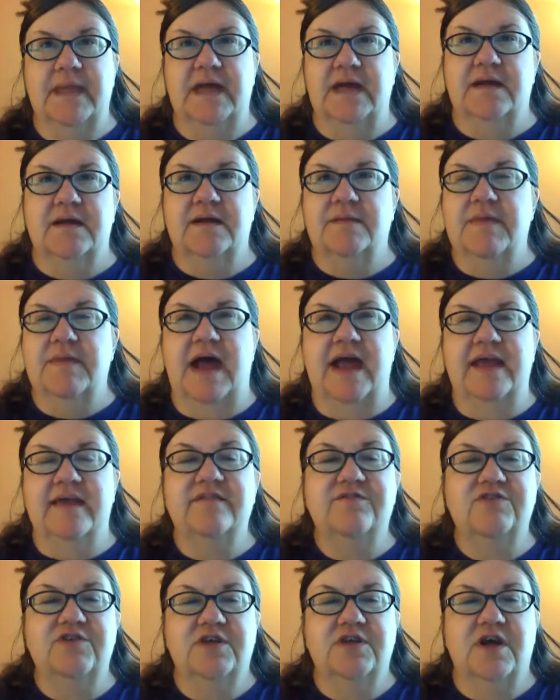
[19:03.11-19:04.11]
I
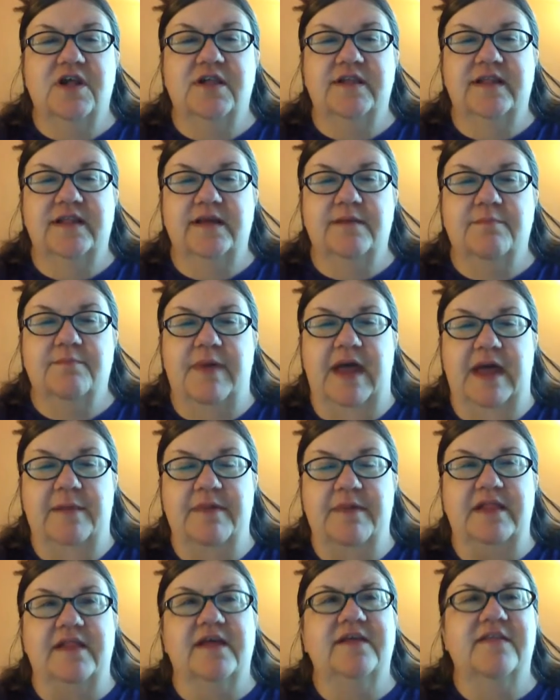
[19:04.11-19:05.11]
guess you'd call it like a
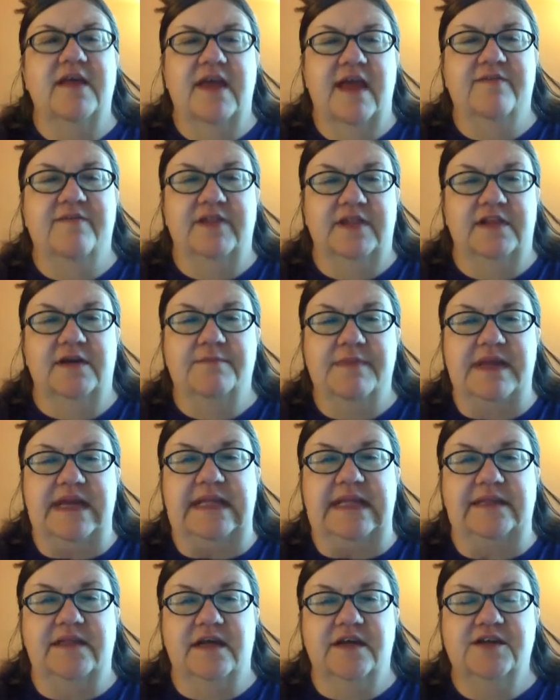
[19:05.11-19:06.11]
backpack, like they have a little
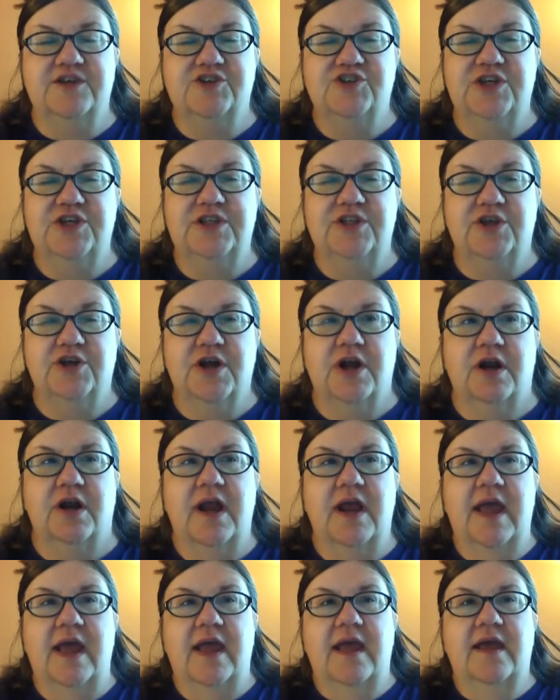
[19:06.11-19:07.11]
mini luggage in their car.